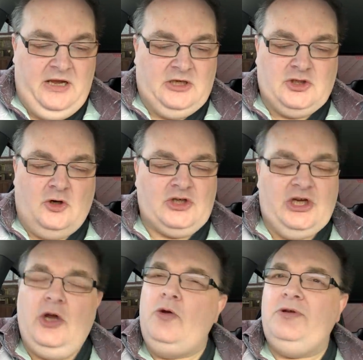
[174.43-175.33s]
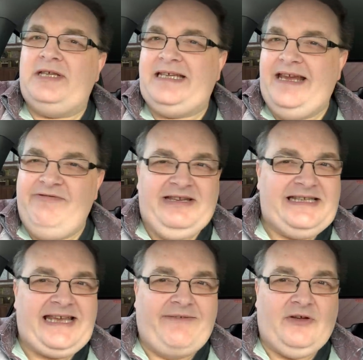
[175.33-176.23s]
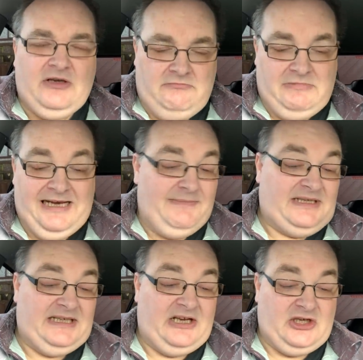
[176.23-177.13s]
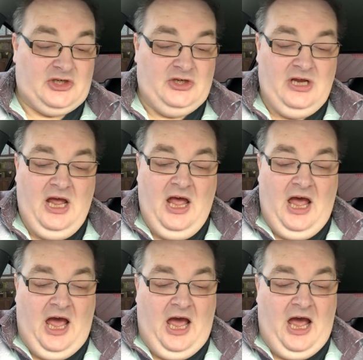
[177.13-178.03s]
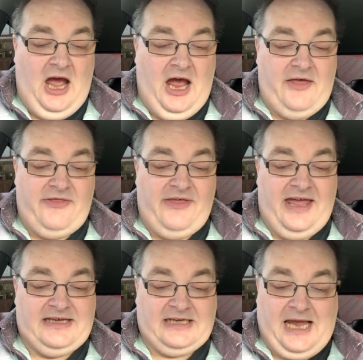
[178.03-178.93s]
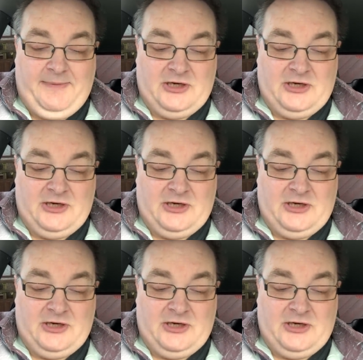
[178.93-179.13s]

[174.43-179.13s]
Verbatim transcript: Doctor Who Series 7 Limited Edition. There's a couple of